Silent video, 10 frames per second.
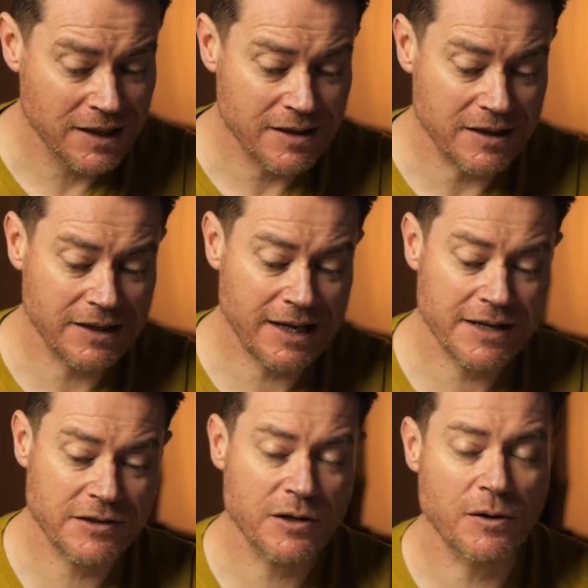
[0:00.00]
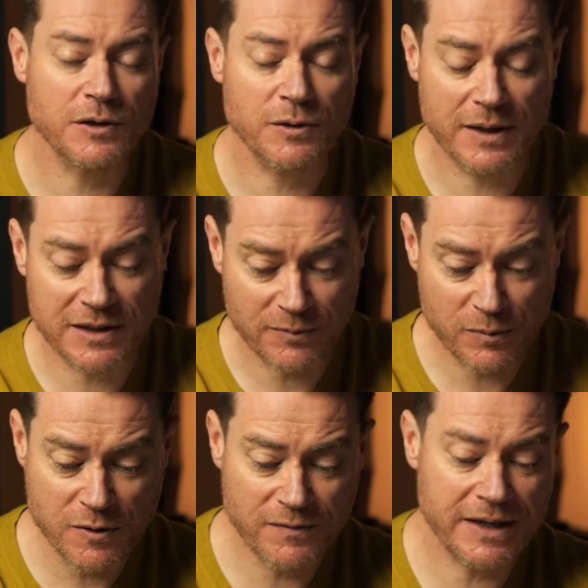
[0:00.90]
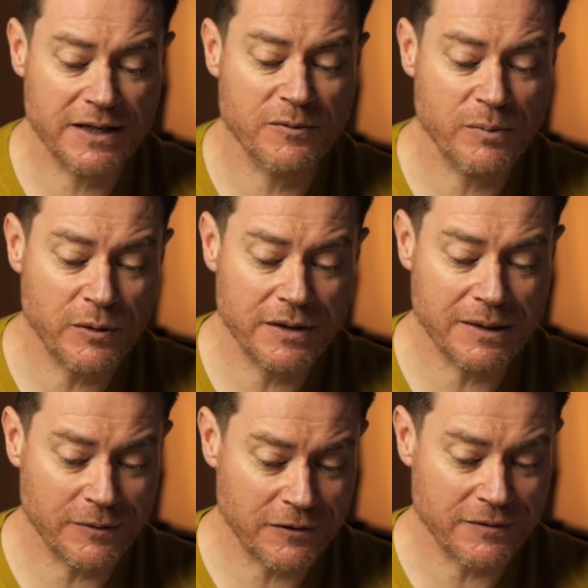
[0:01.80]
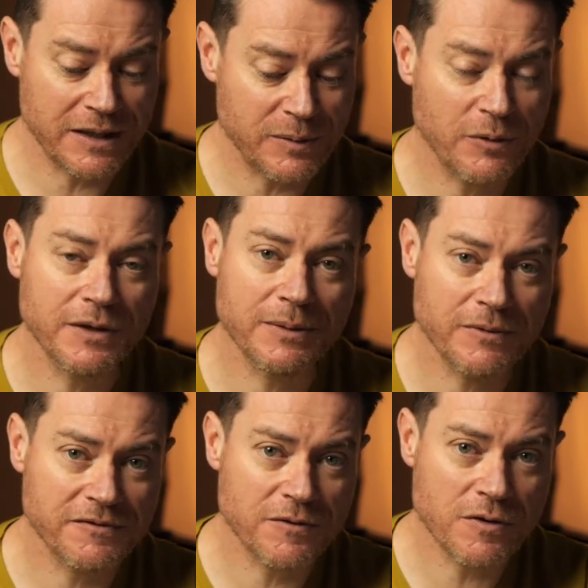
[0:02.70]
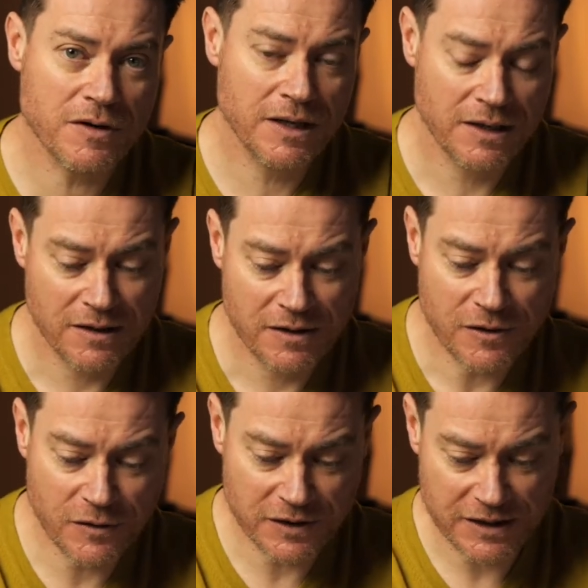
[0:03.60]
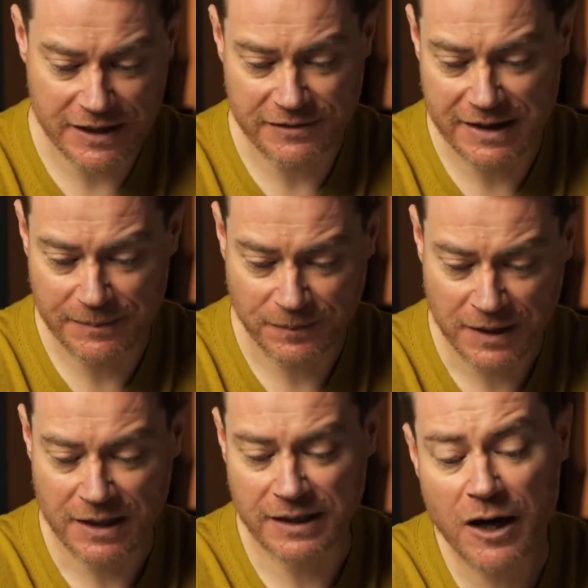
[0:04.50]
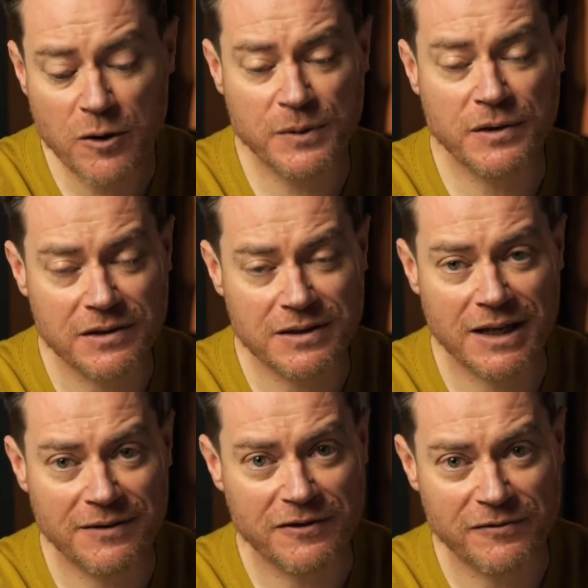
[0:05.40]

And that has the consequence of moving us from point number three to point number four on the diagram. And I hope you can see, if you're